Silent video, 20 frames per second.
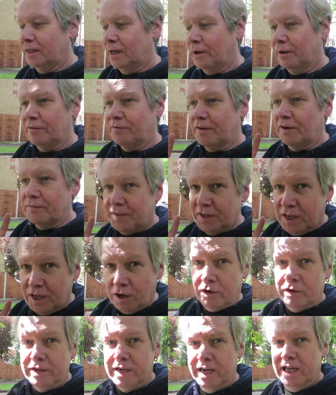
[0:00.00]
Now, if I've
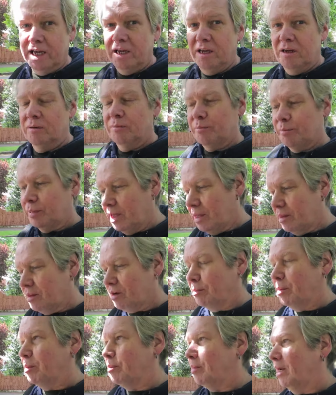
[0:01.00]
forgotten any, please
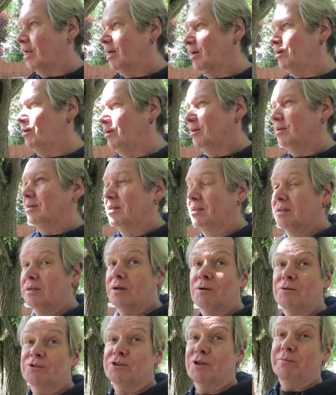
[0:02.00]
comment below.
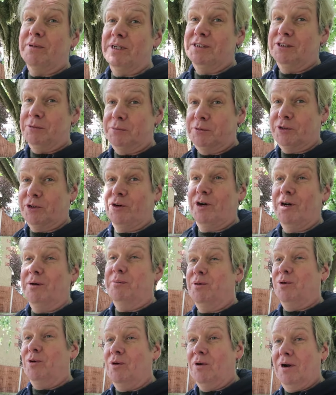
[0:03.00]
Also, please
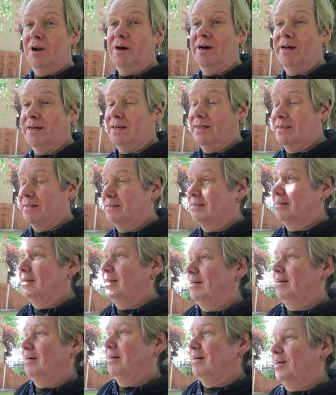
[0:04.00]
subscribe or like.
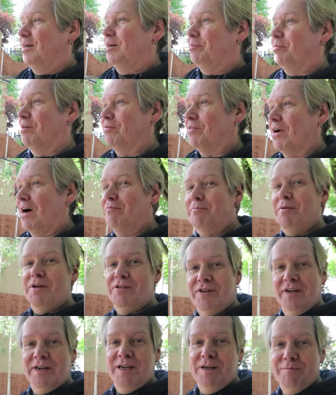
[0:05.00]
But if I have
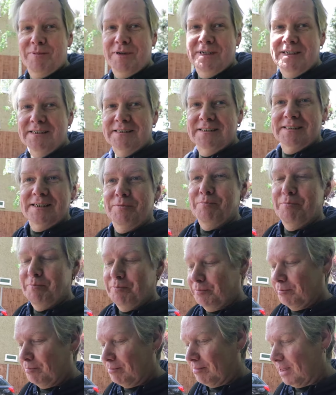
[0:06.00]
missed any, please let
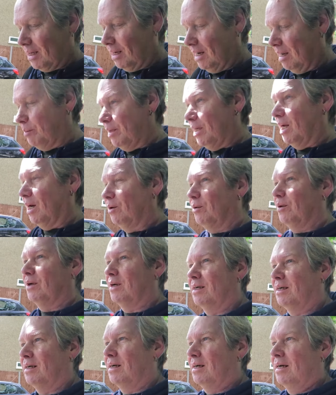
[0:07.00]
me
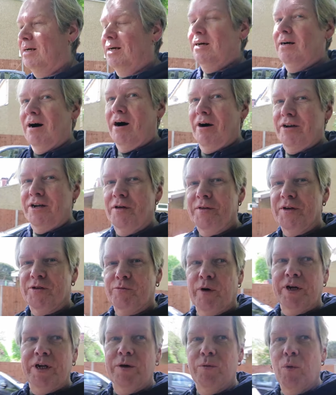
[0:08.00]
know. I know
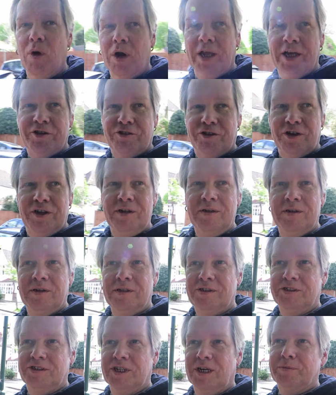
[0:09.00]
there's one in Wallington,
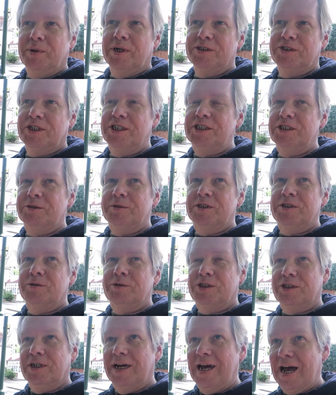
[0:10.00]
just up by
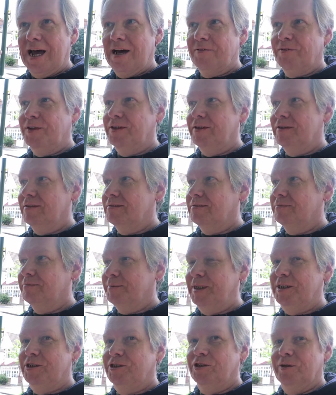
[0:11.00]
Sainsbury's, which I haven't
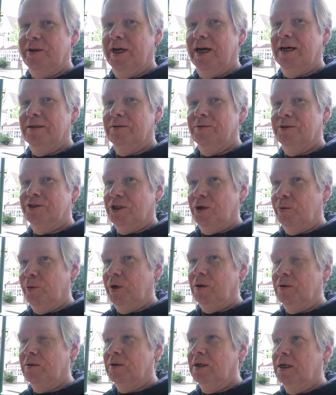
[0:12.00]
been to yet, which I
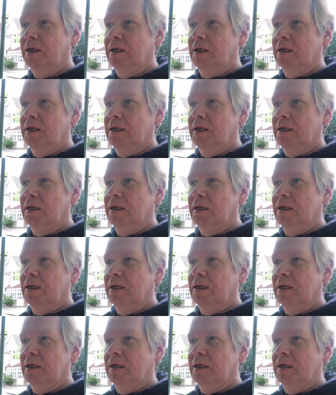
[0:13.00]
will.